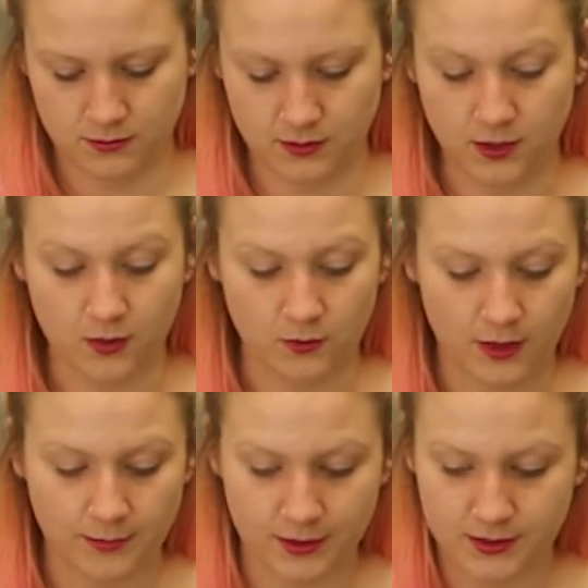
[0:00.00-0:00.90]
No,
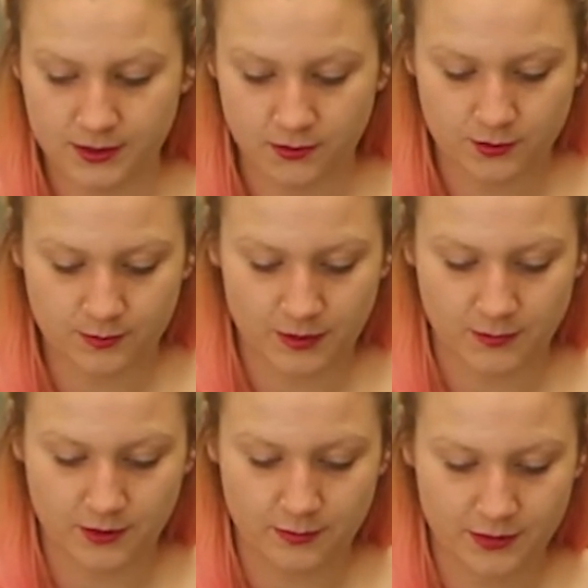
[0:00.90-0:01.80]
I'm going
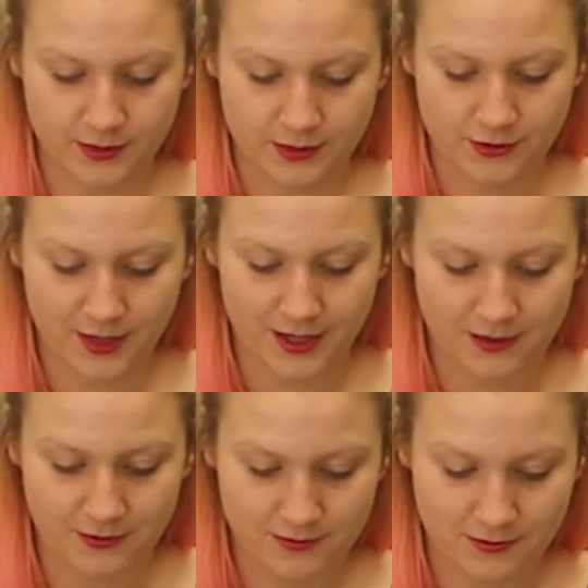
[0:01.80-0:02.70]
to pull it straight
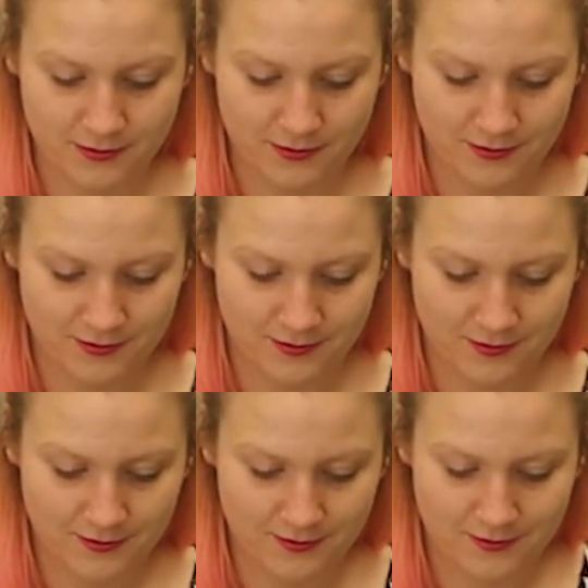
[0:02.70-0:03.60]
out.
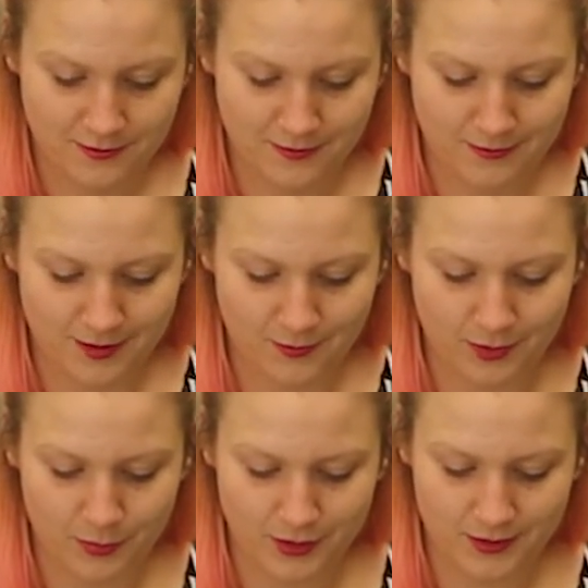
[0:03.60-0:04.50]
I'm
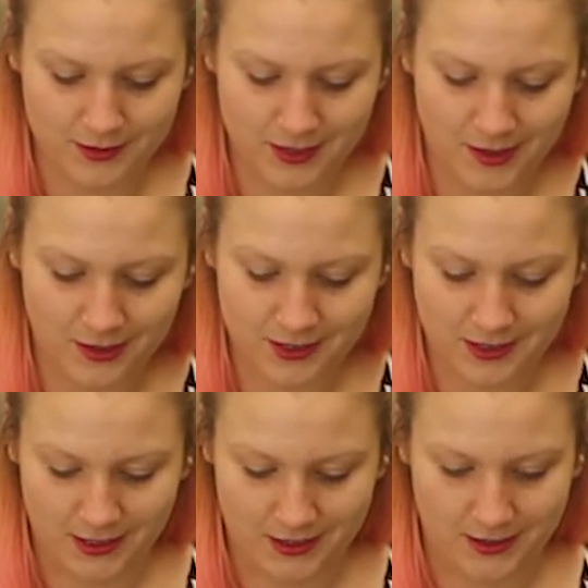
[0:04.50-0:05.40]
going to put it in the 10 because I
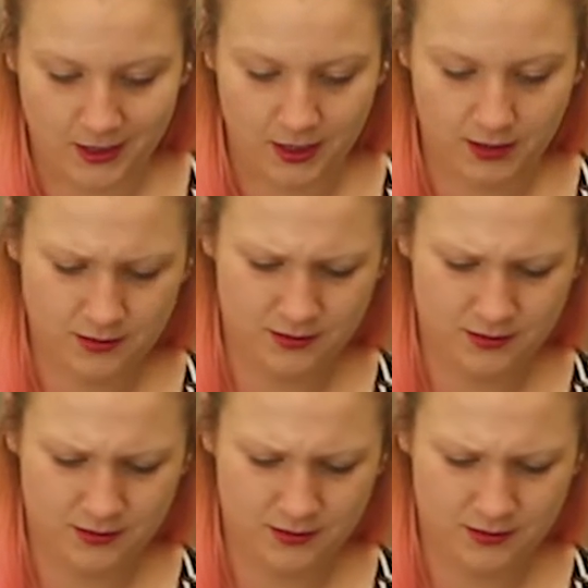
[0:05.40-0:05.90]
need the 9.